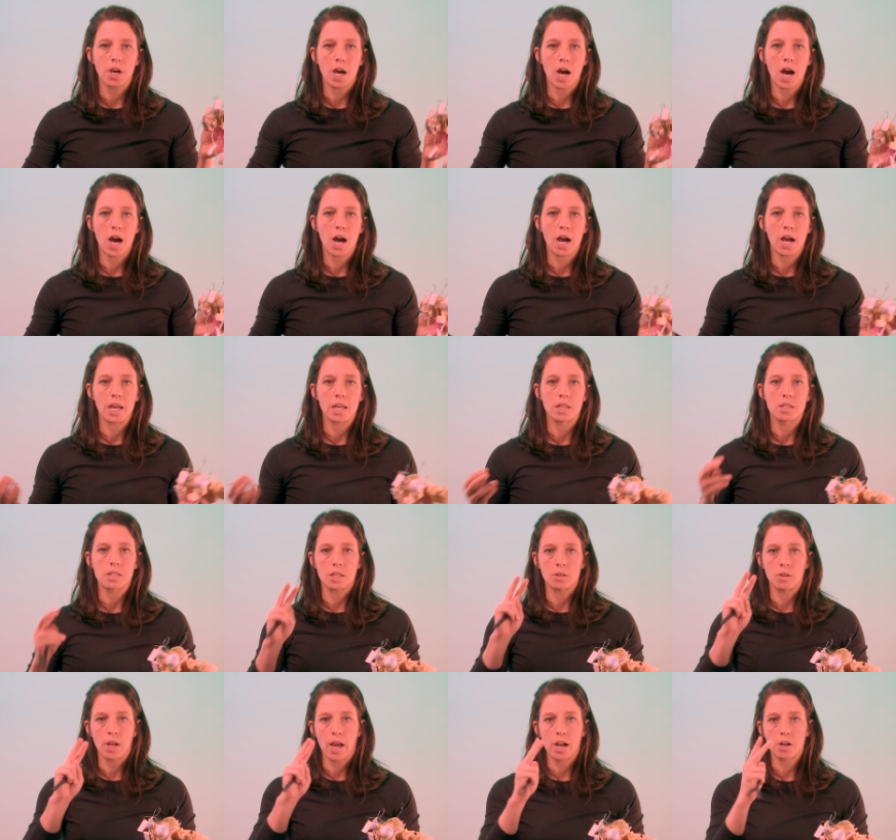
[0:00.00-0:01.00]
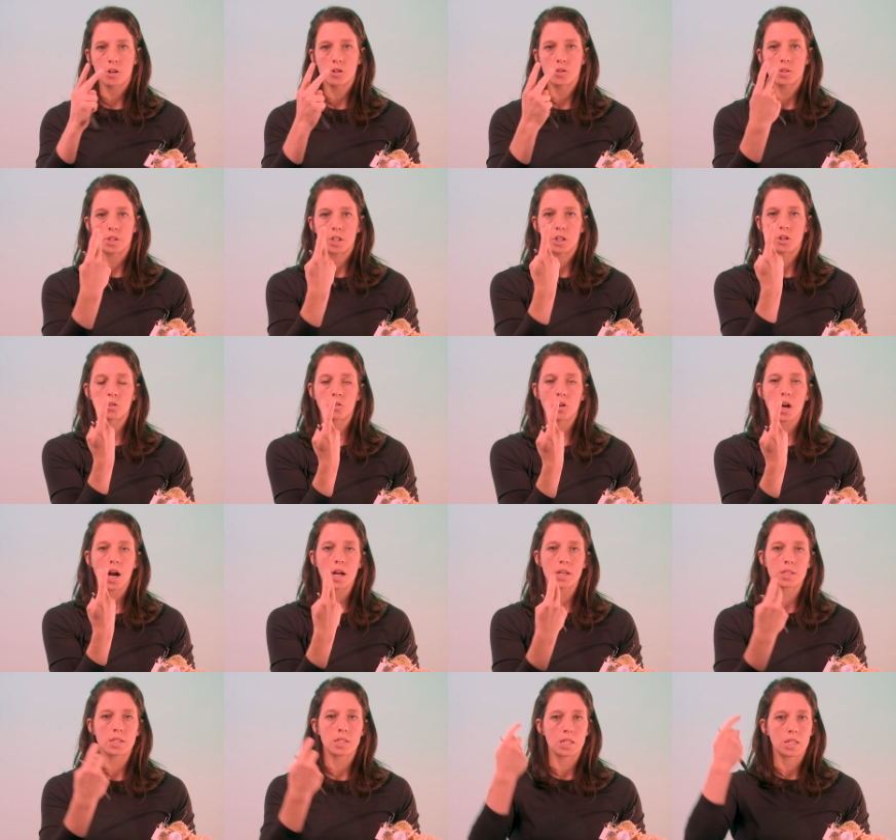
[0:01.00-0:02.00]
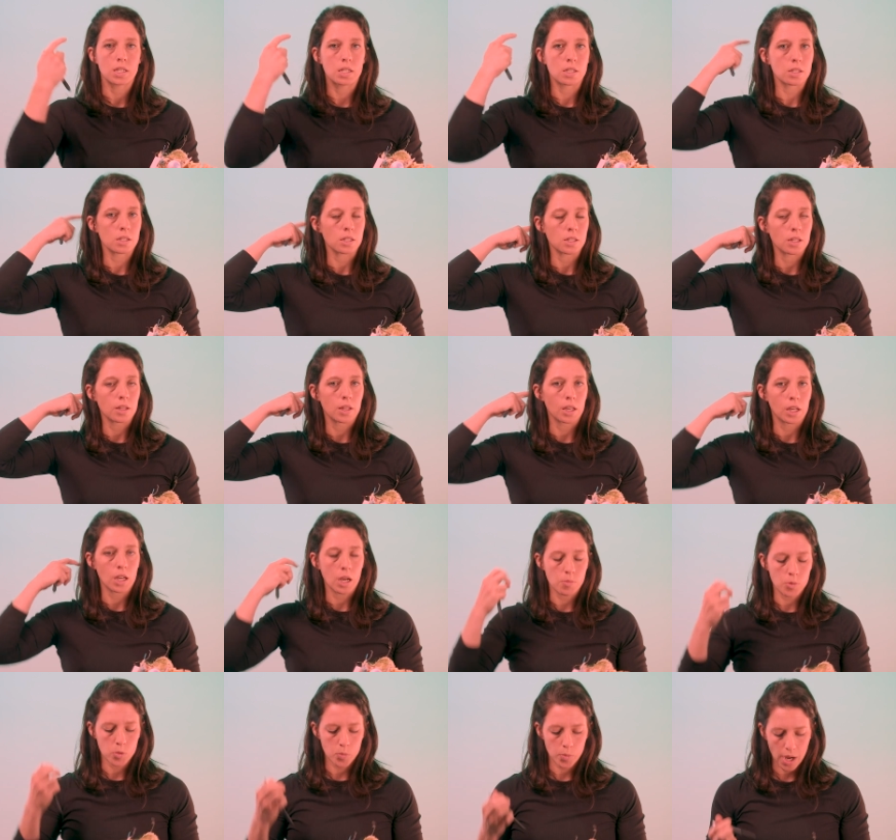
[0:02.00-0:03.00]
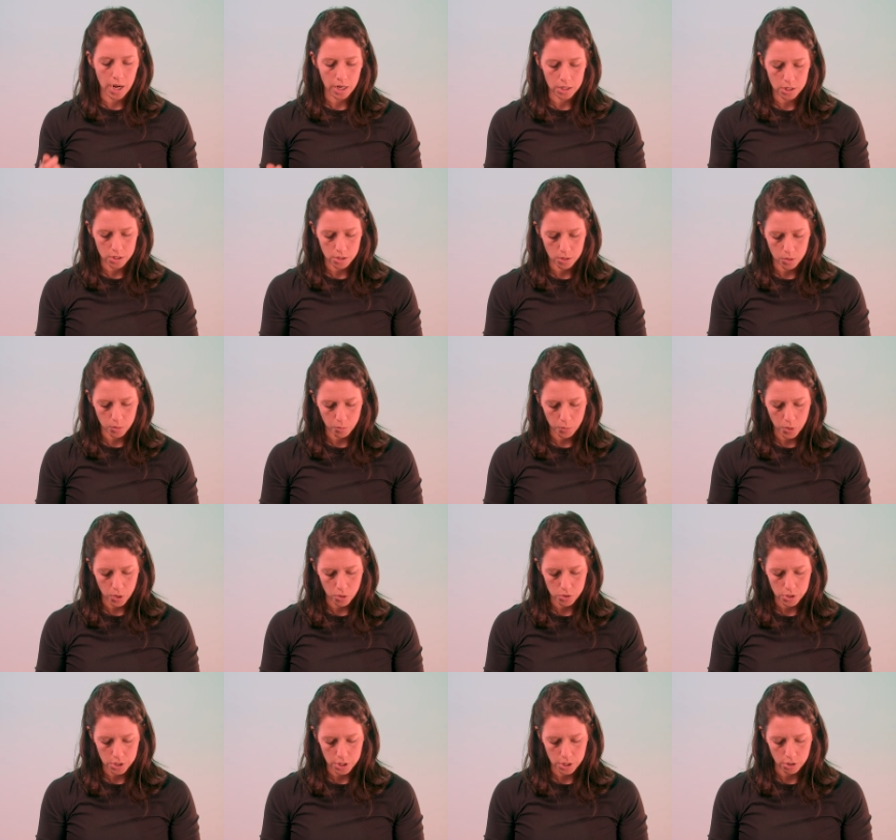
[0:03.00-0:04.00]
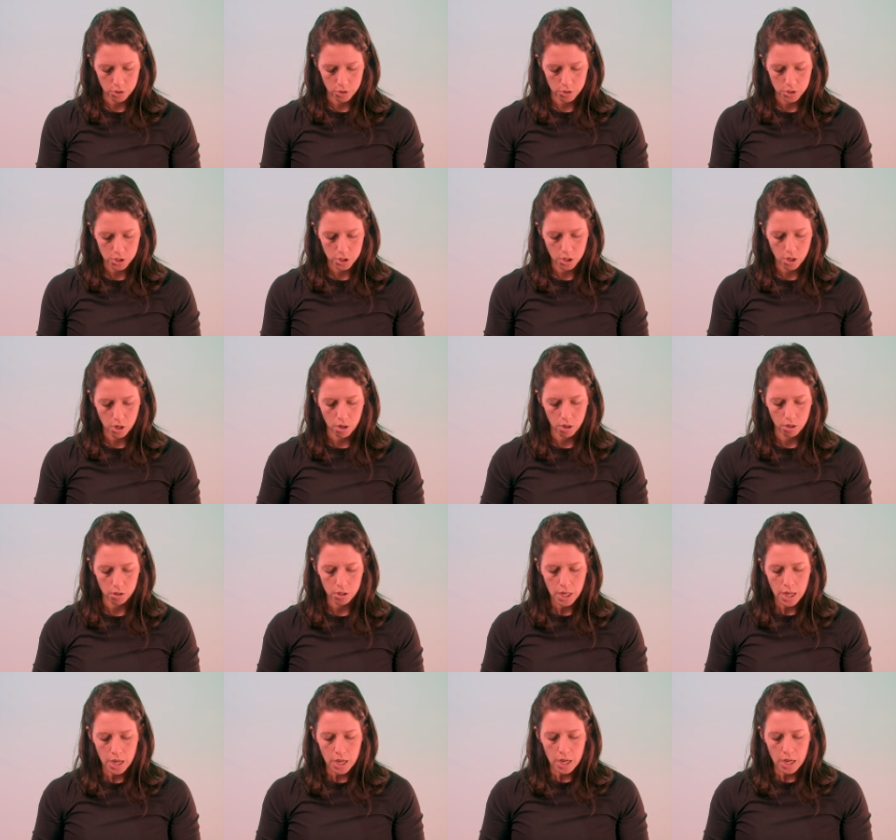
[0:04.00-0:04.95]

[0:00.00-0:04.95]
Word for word: eyes and actually crosses and then comes back to the posterior skull.